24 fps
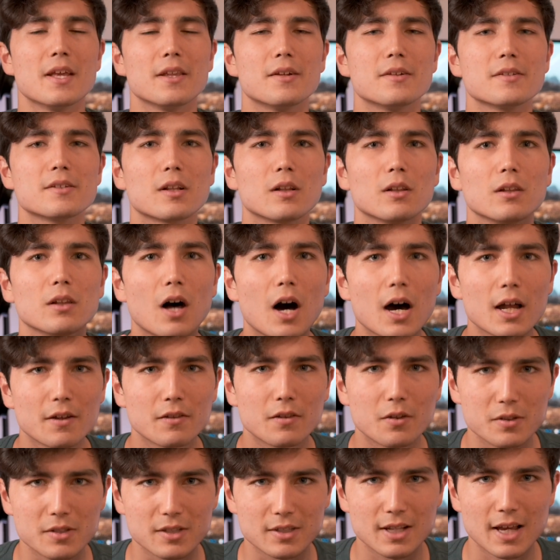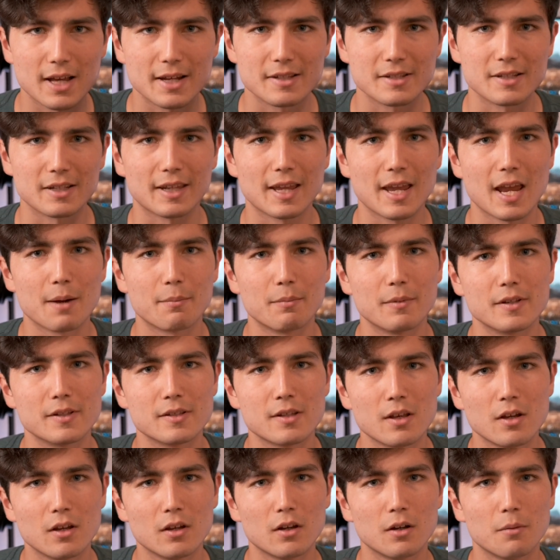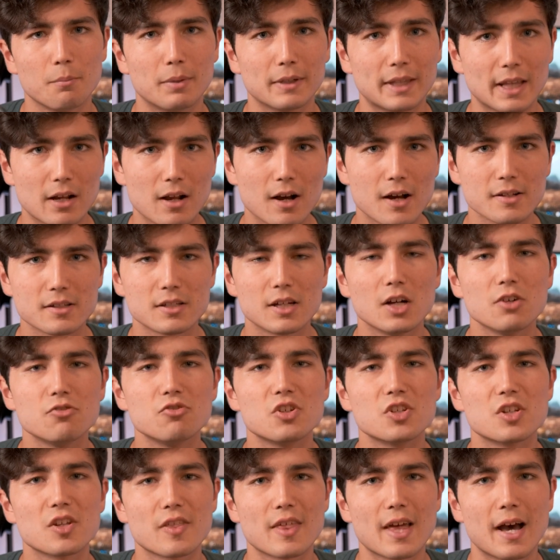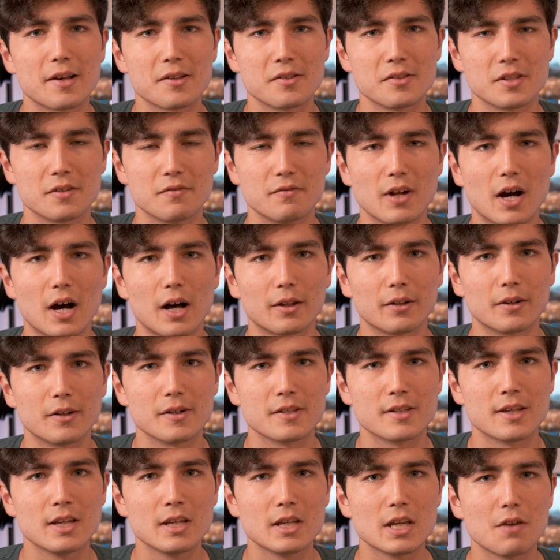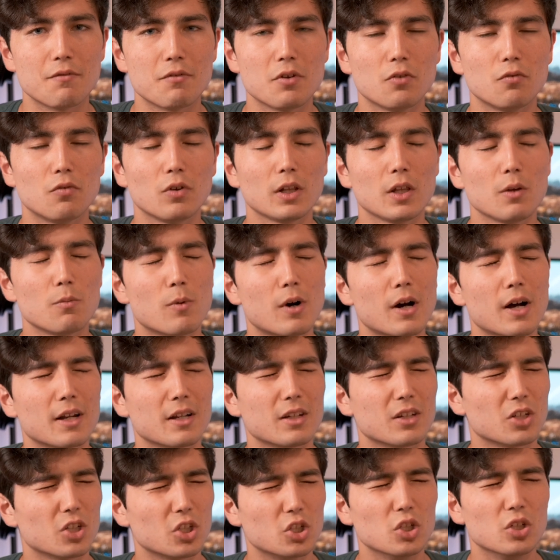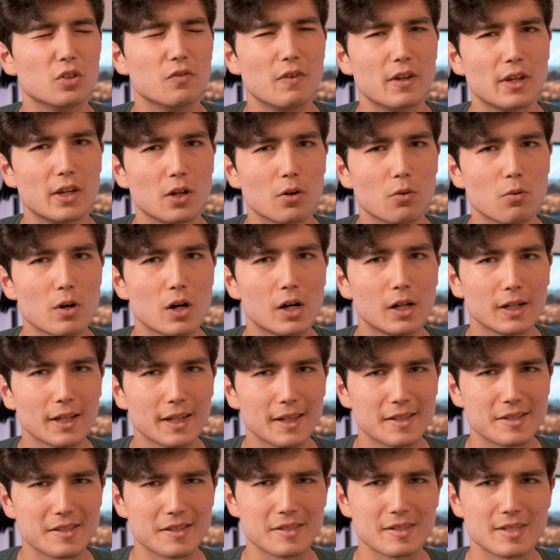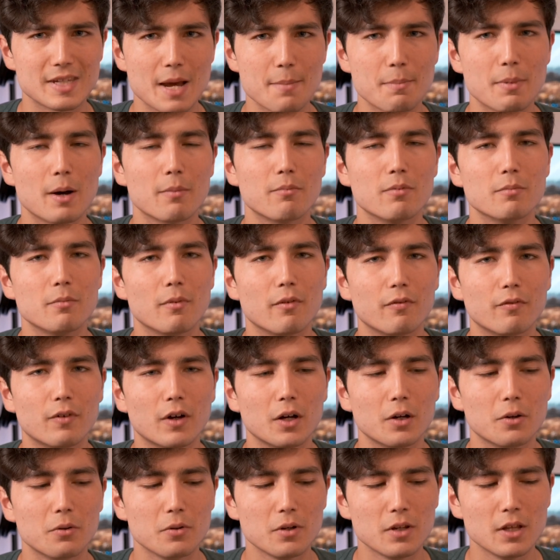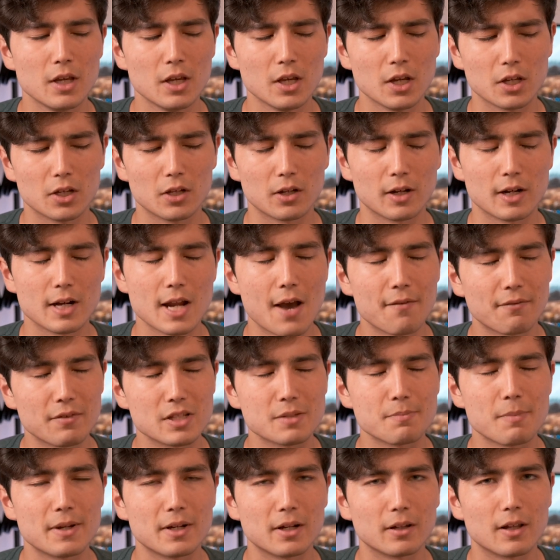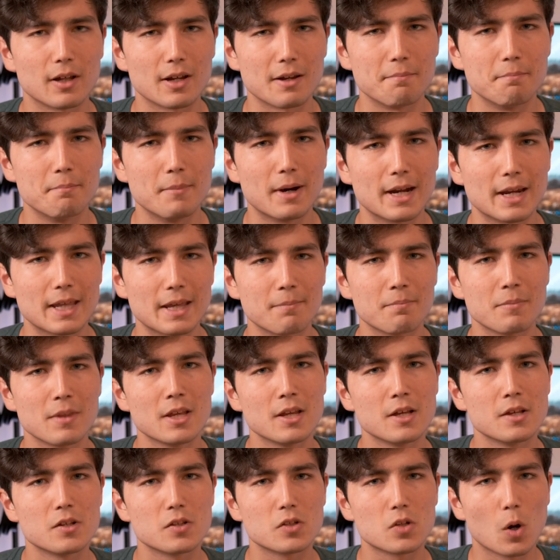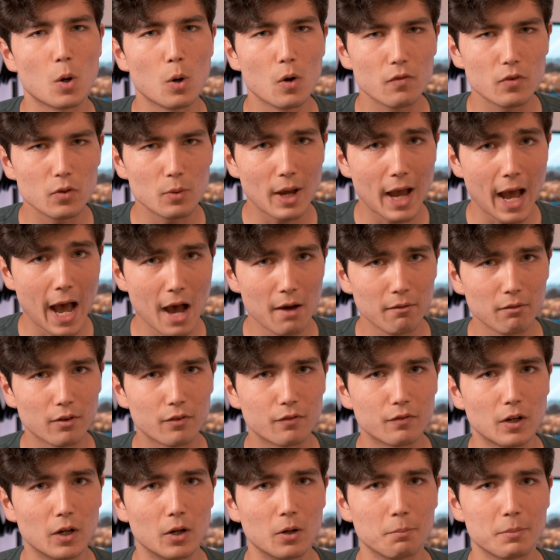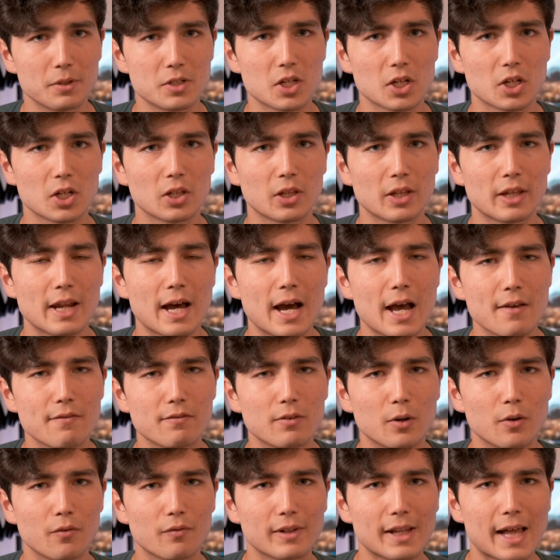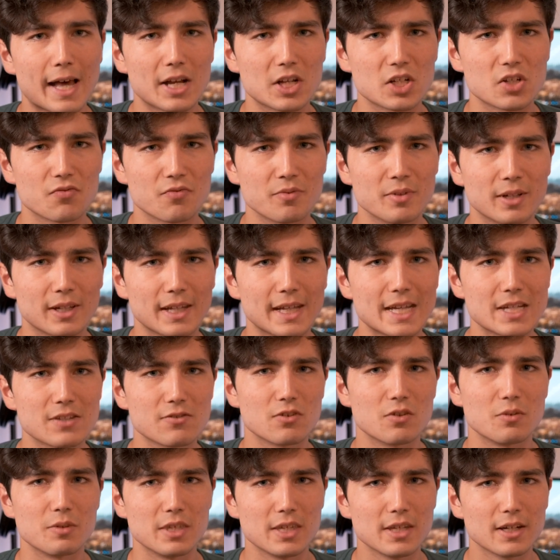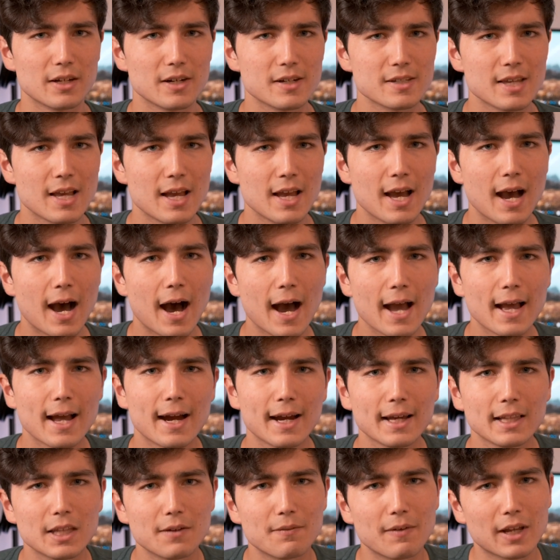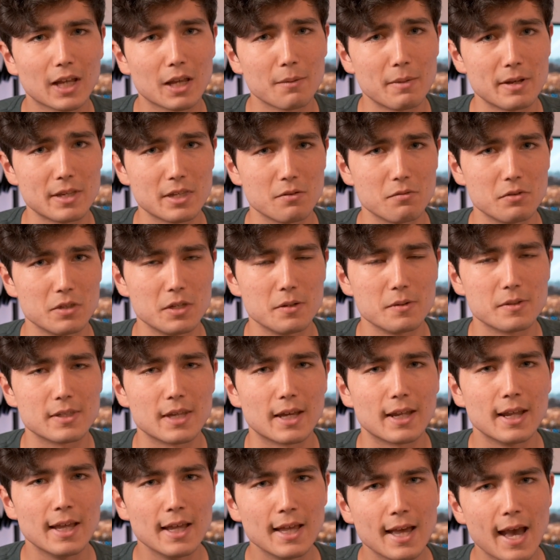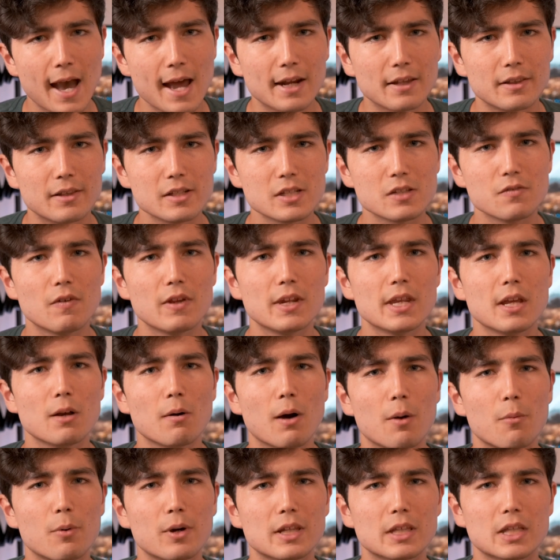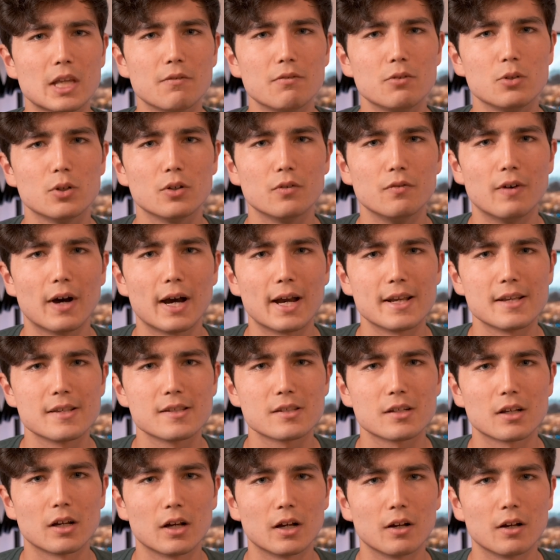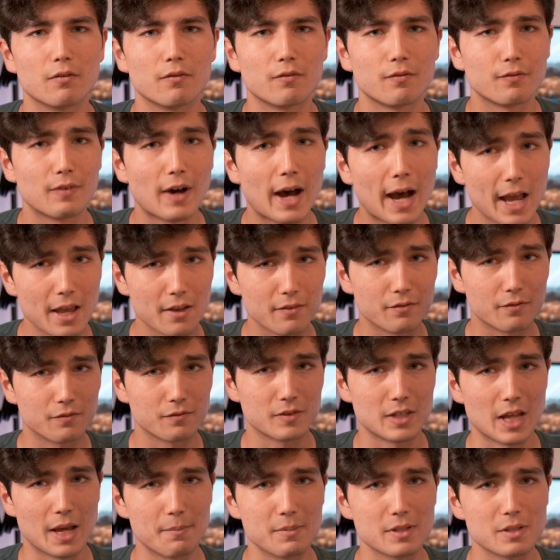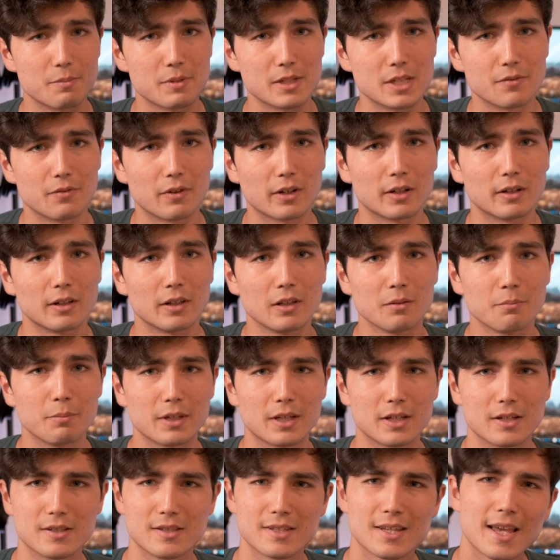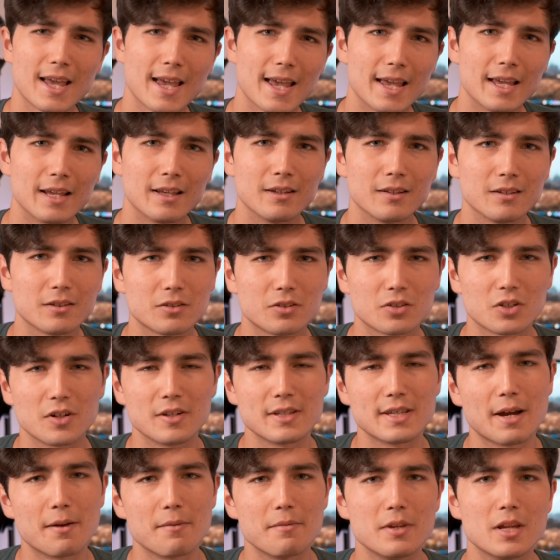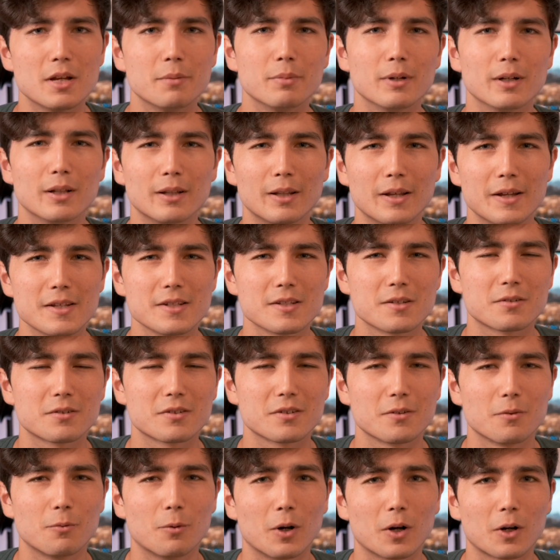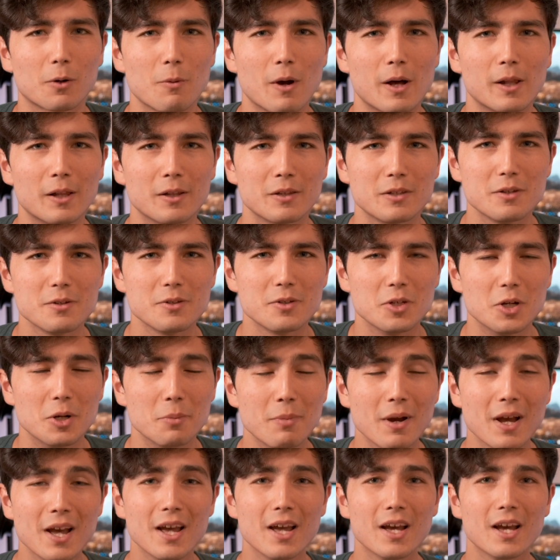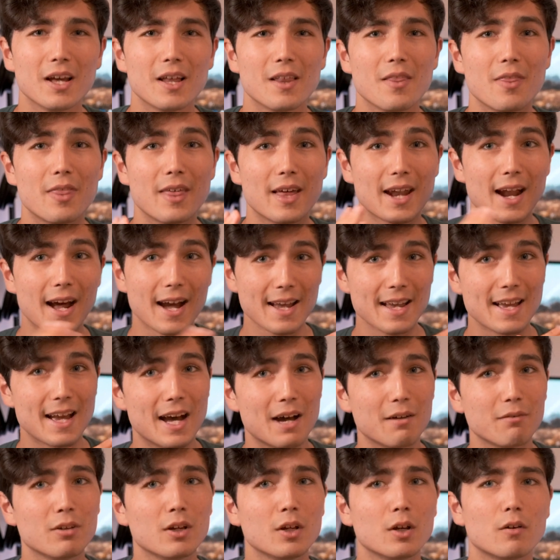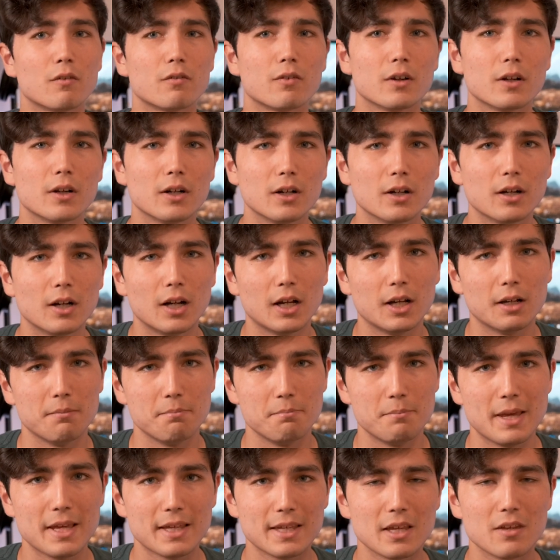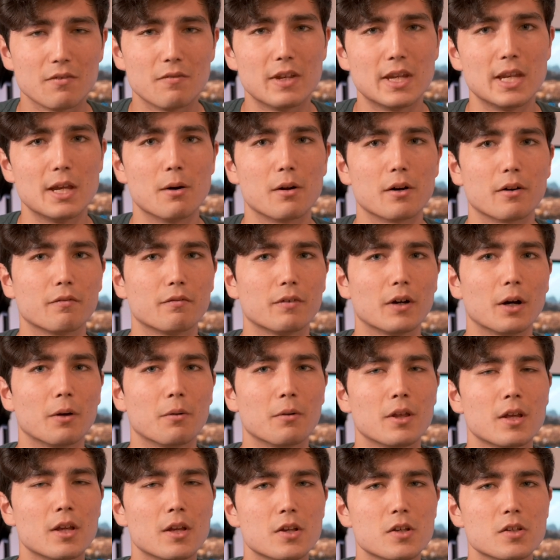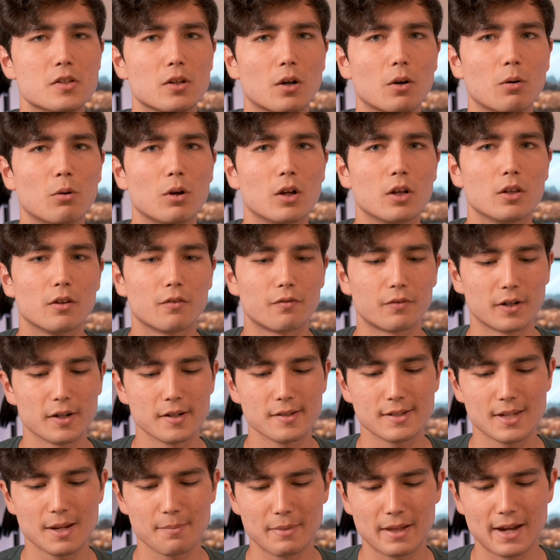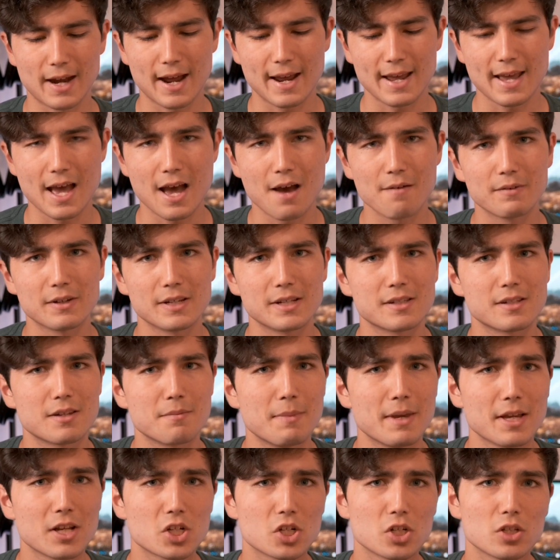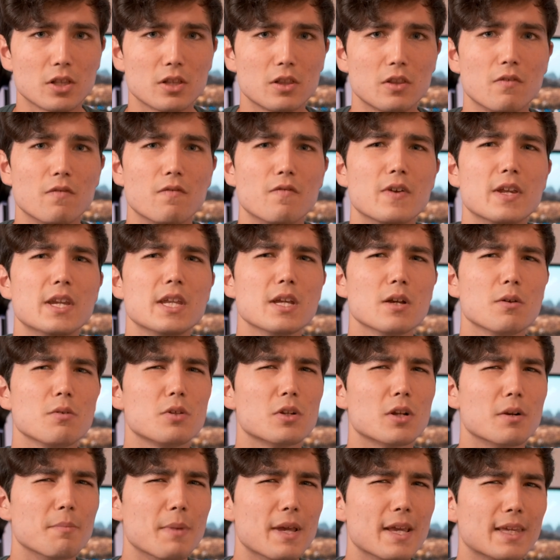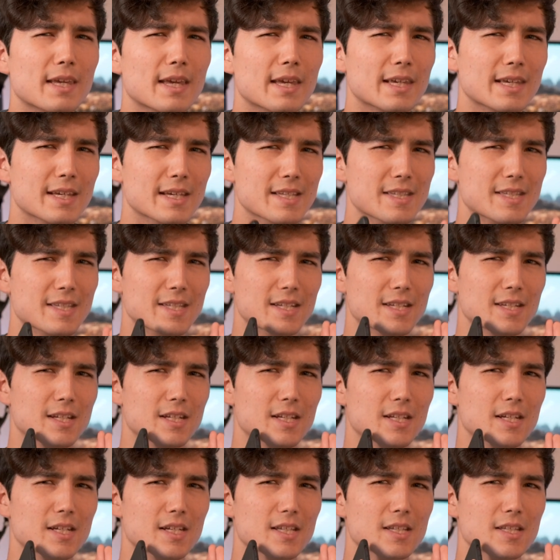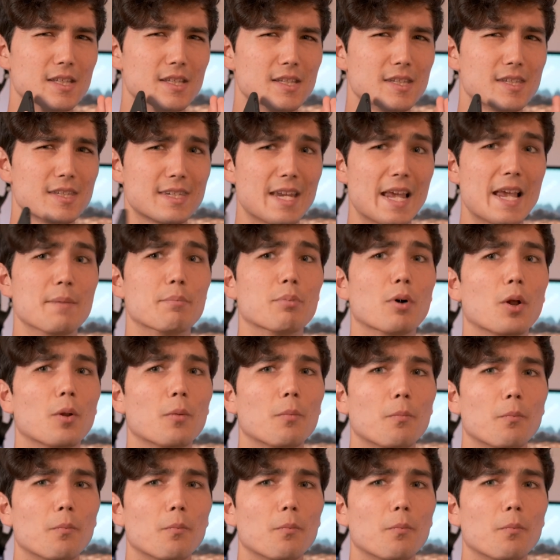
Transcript: There's a lot of those kinds of cameras, but they cost hundreds of thousands of dollars. If you really want good video quality that's a step up from a phone, you're gonna have to spend a lot of money. So if you have a phone, particularly an iPhone flagship in the last few years, I highly recommend you use it. And in this video, I wanna give you advice, 5 tips specifically, because hey, turns out numbered lists work well on YouTube, that I have for making video on a phone. So the first tip that I have is to make sure that the video you're making is stable.